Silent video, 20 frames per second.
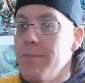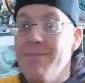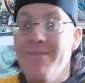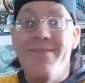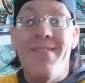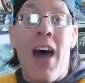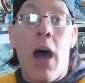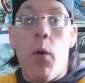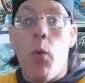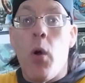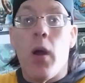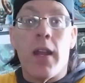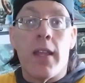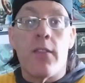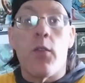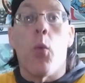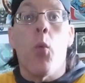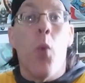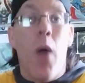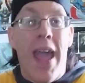not
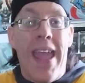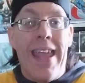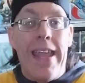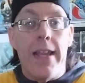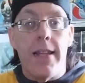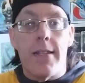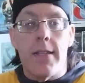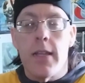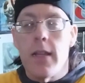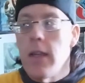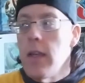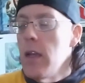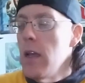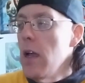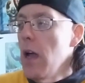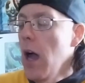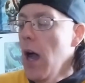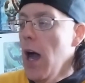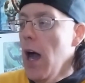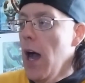wanting to wait,
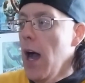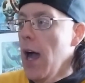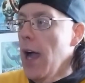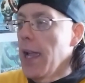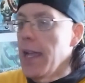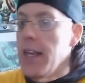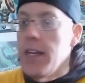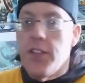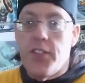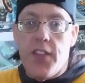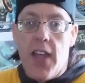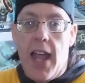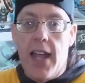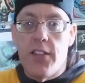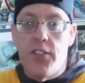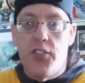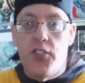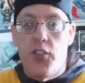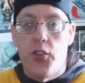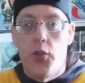he
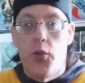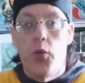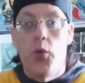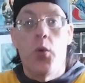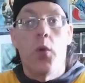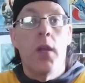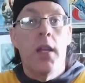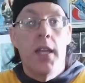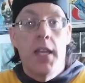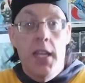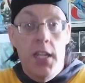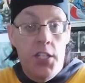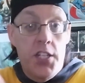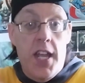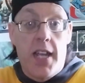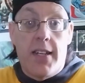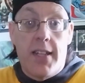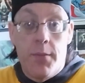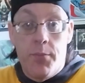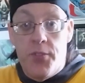decides to
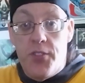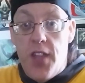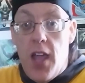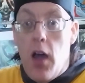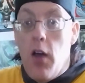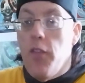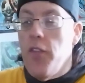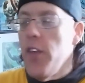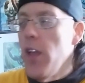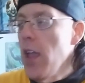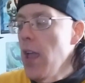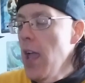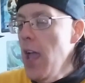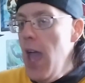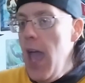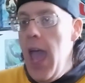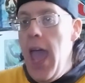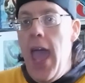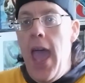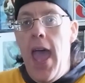inject himself,
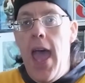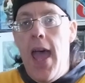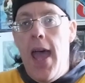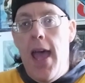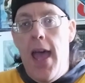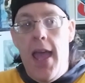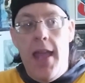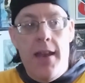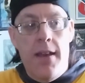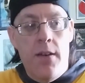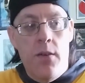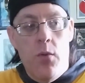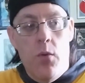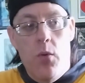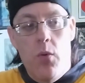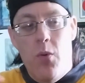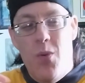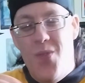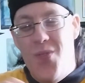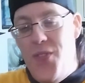and
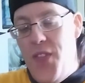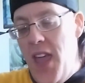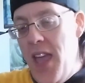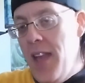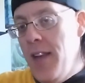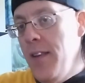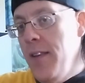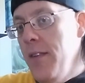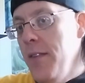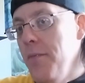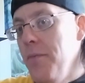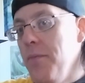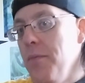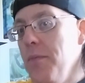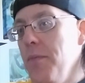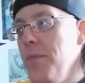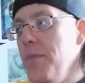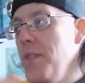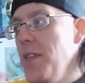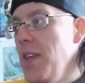then
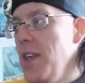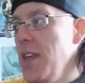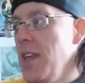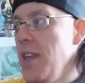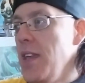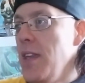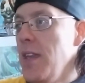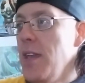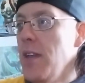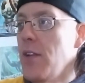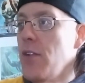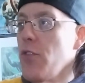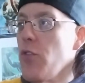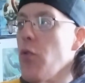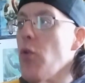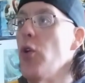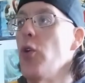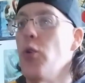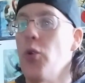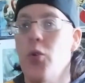the
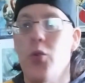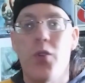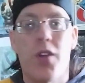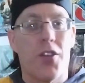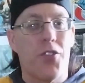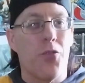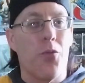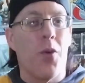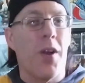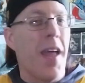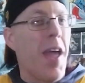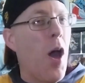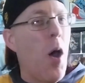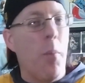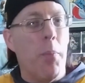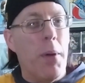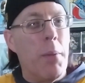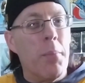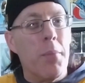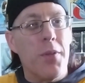crew doesn't want to
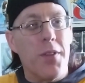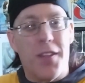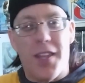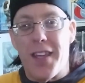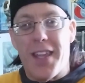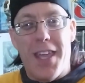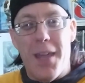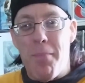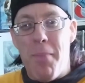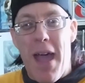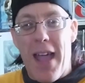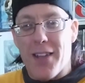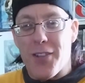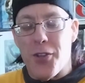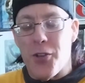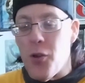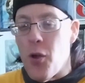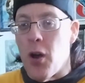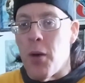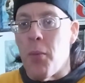help him to get
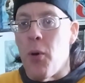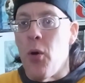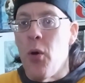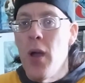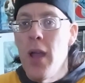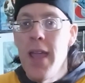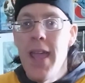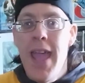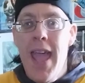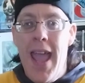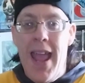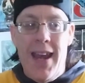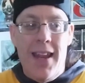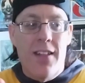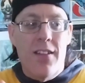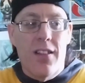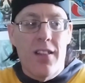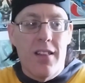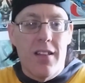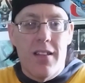back to normal, and
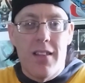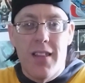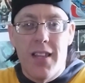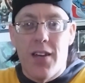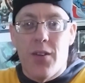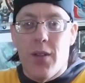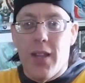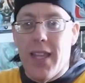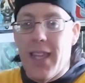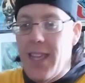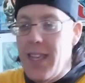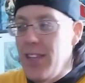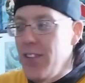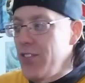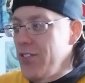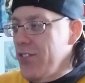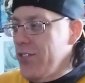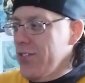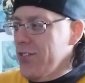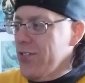it literally
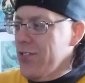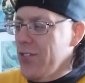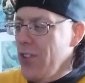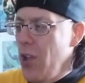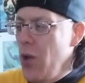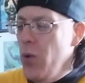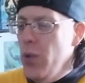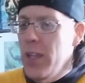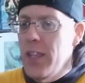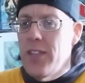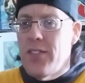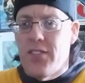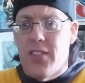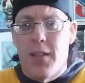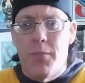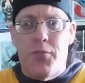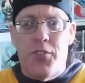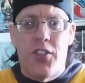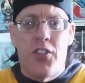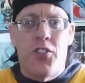he slowly
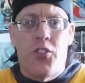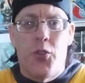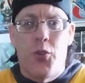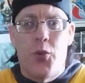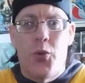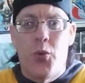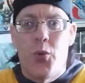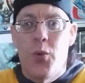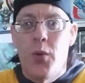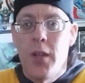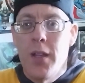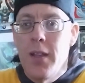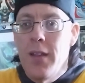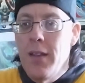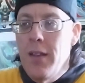slips into